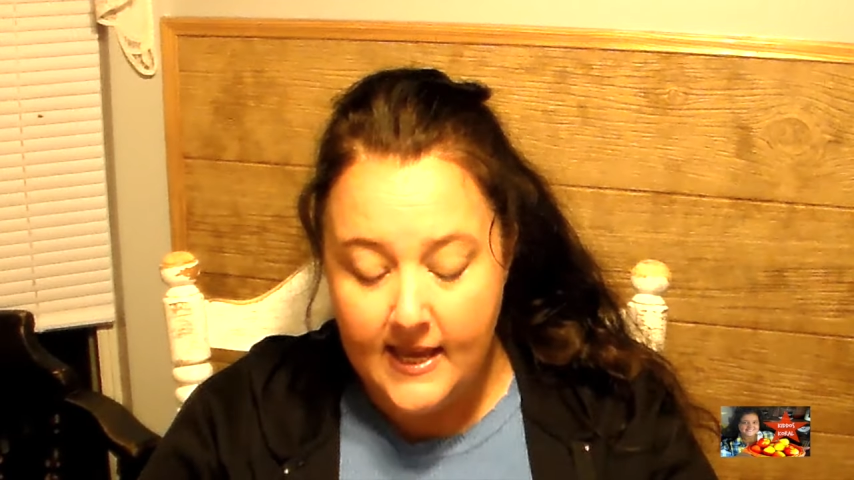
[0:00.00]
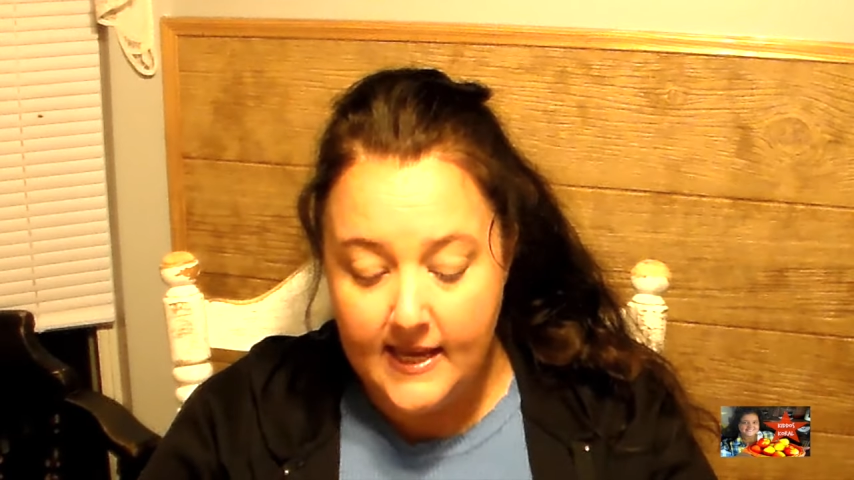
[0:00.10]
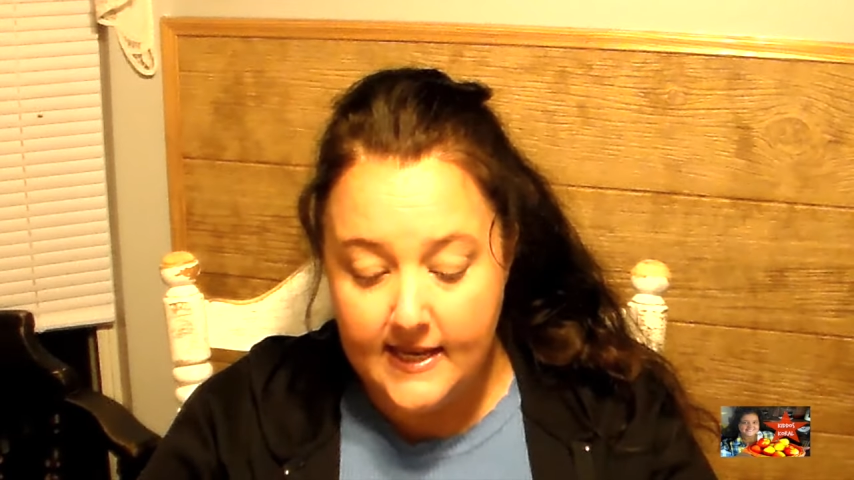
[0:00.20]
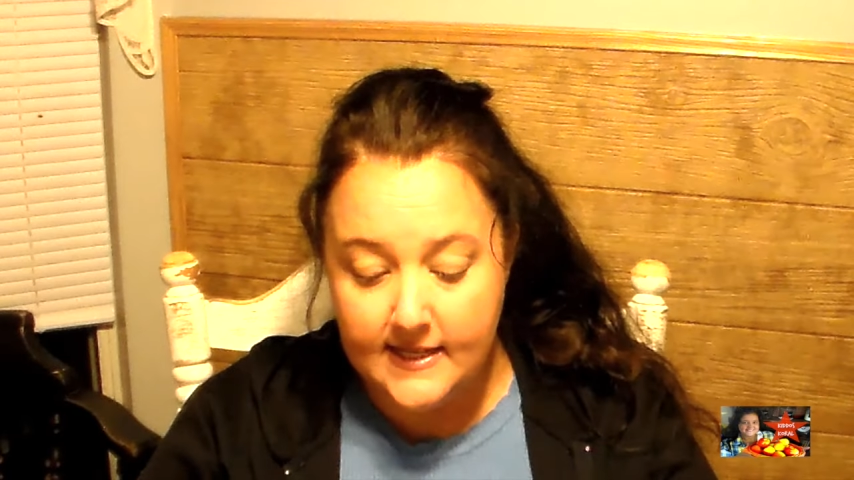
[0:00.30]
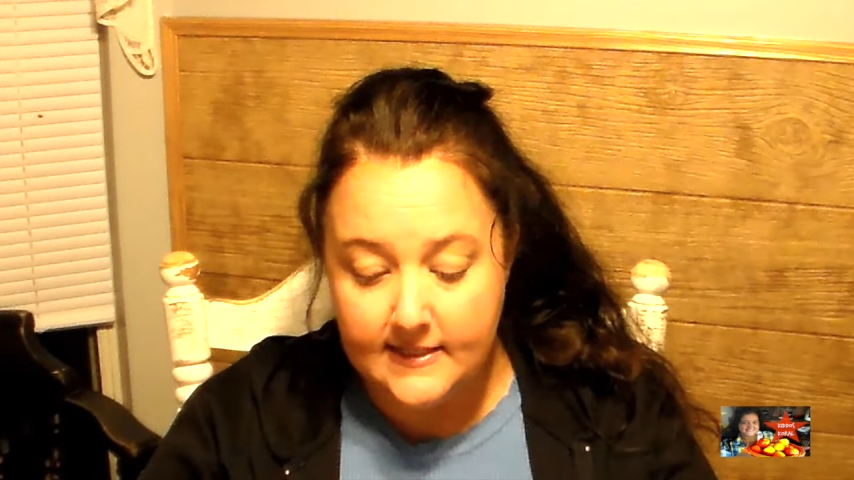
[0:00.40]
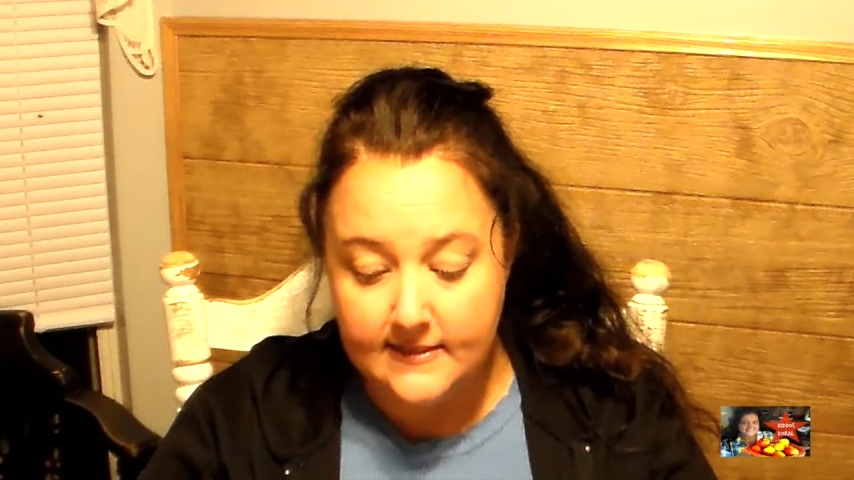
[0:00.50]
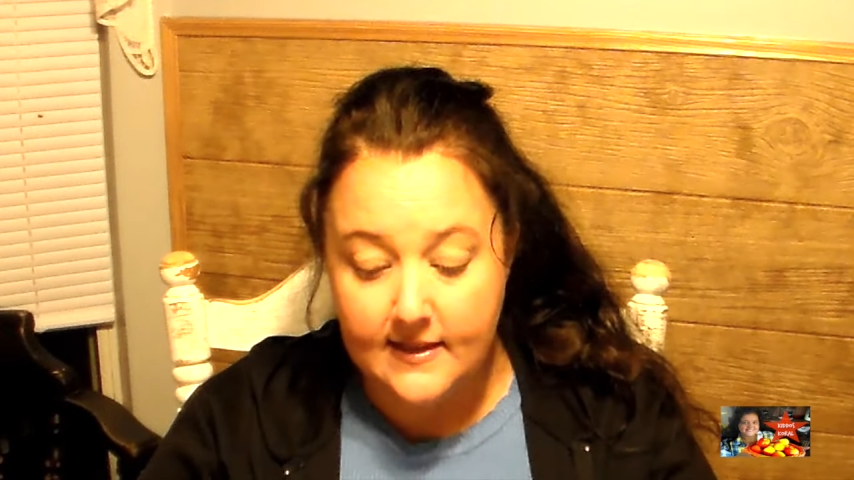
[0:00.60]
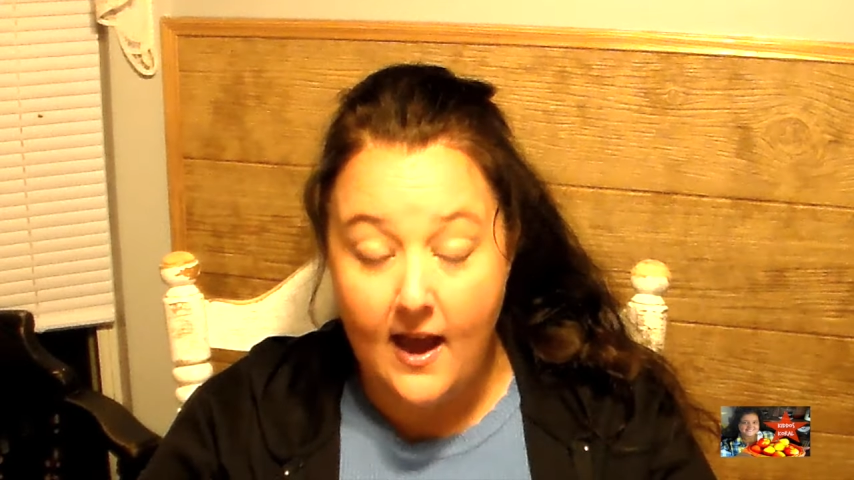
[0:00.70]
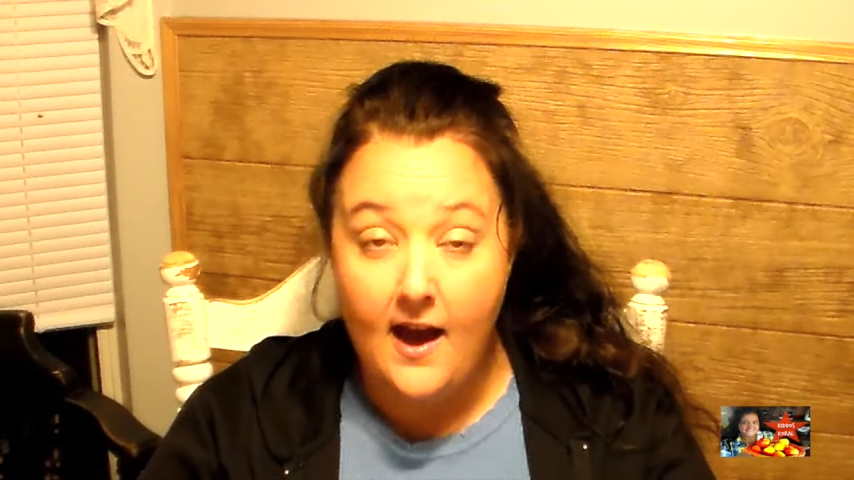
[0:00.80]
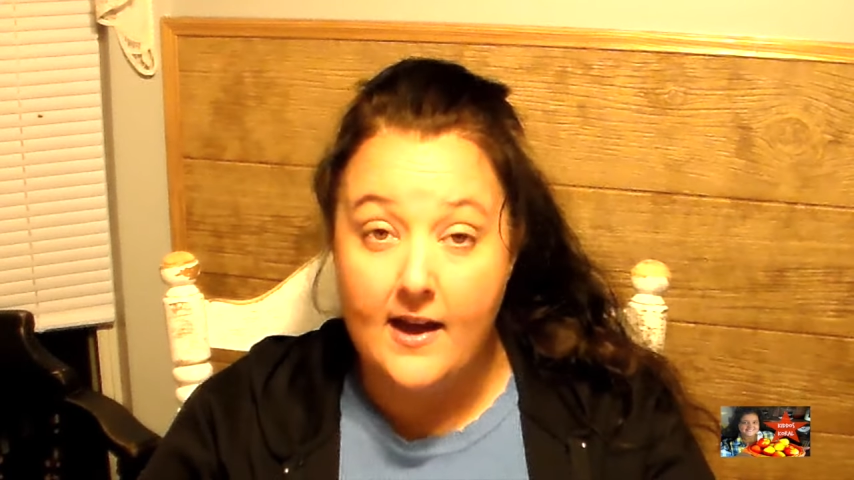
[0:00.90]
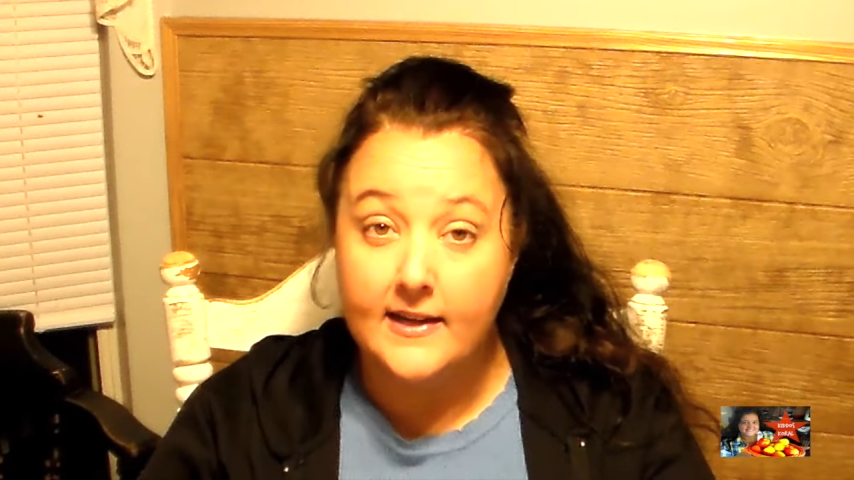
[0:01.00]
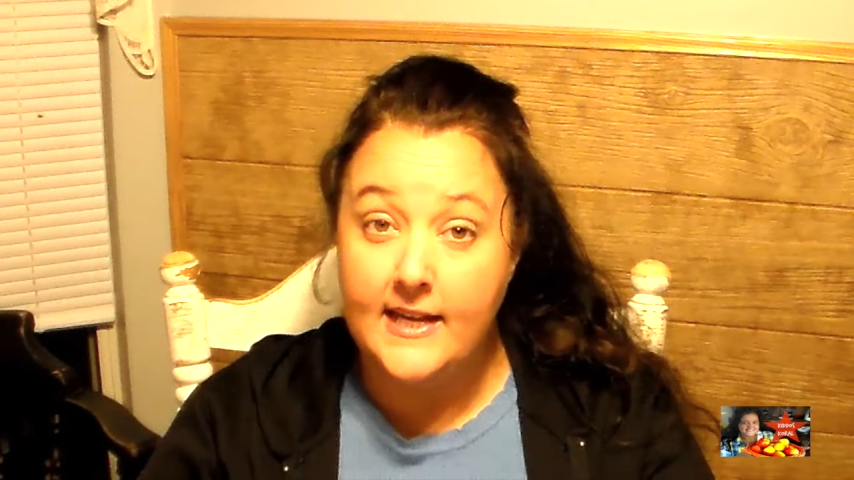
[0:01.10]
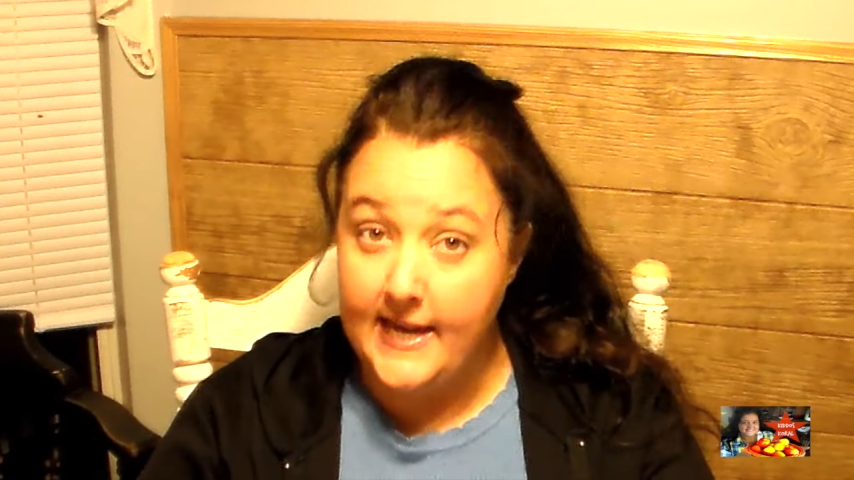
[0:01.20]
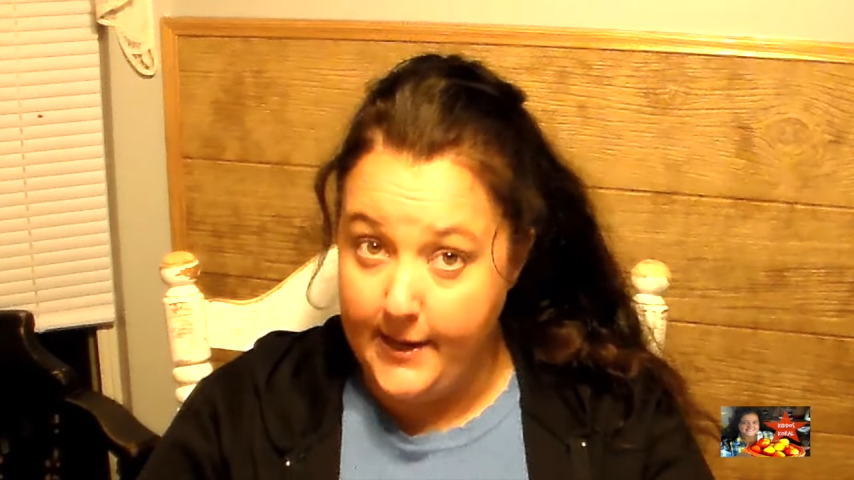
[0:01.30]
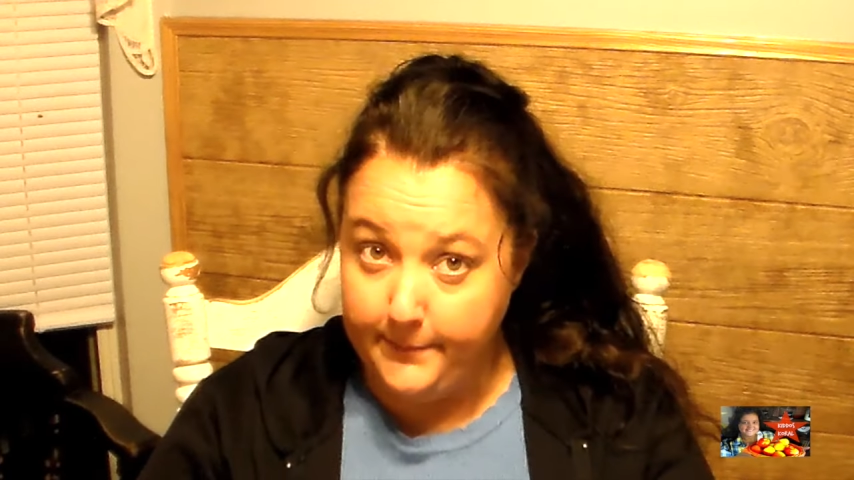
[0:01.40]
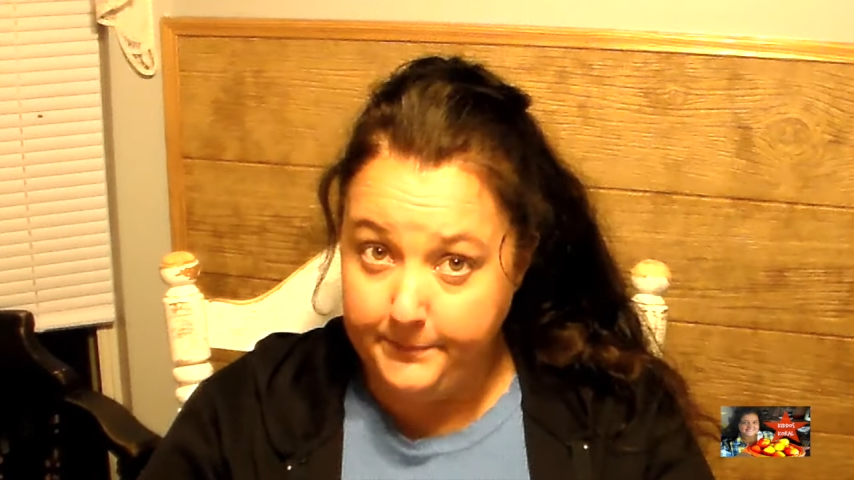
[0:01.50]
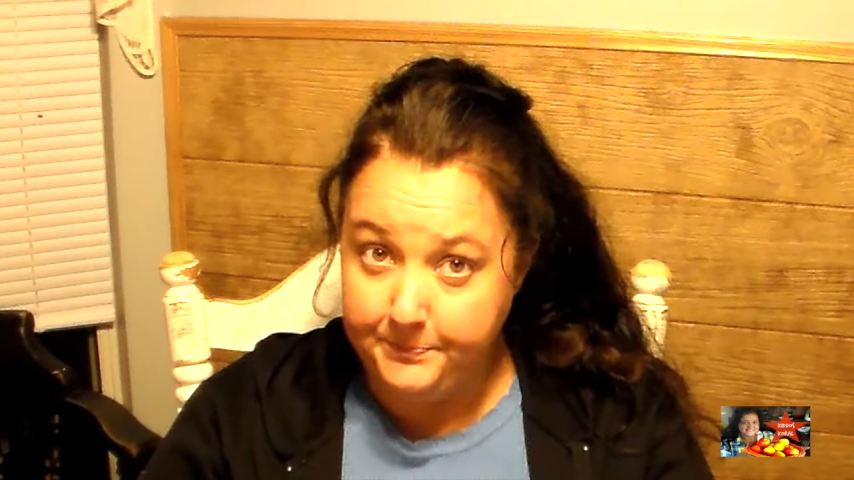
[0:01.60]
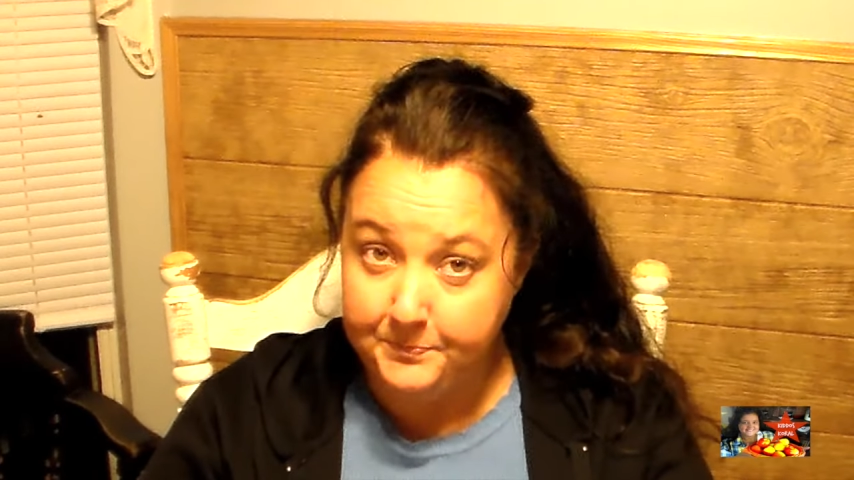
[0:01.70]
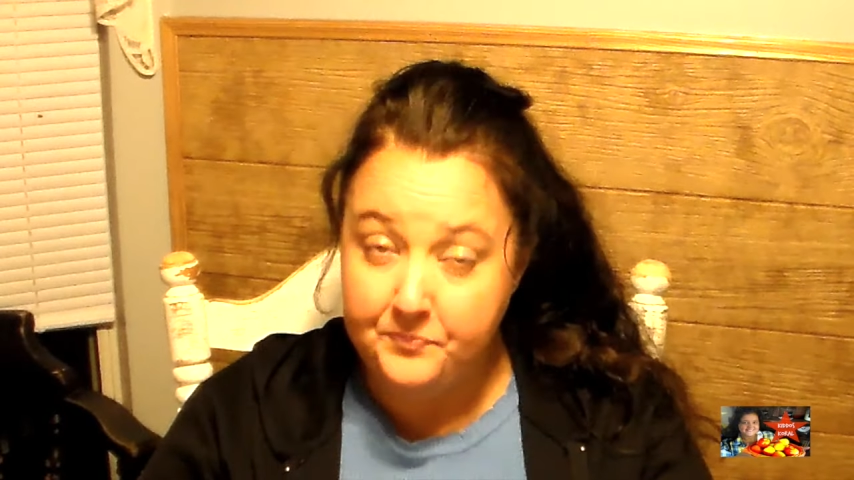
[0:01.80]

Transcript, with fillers: is uh, Kim.